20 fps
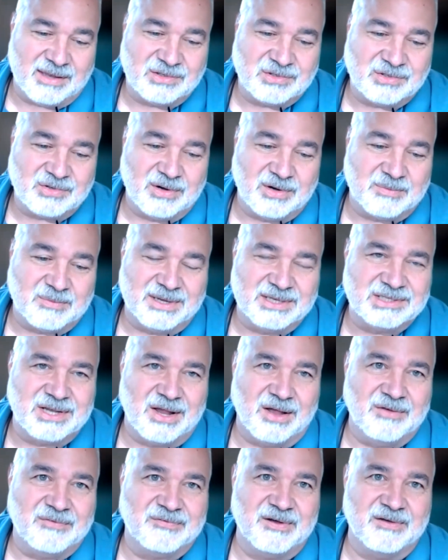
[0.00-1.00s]
enjoyed
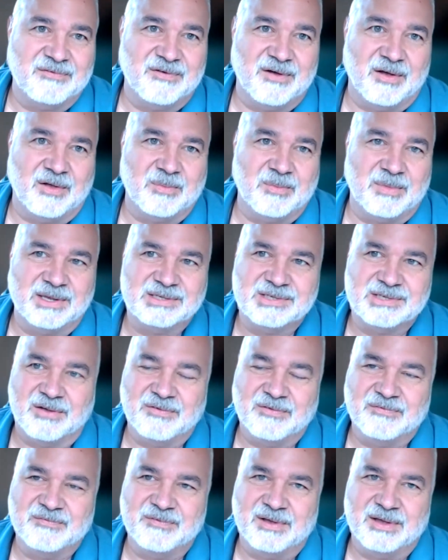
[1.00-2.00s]
myself. I felt
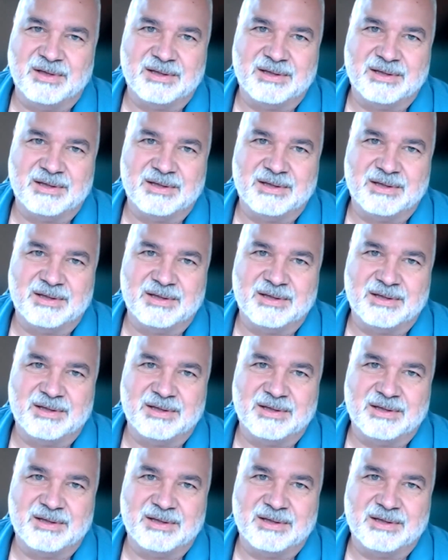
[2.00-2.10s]
myself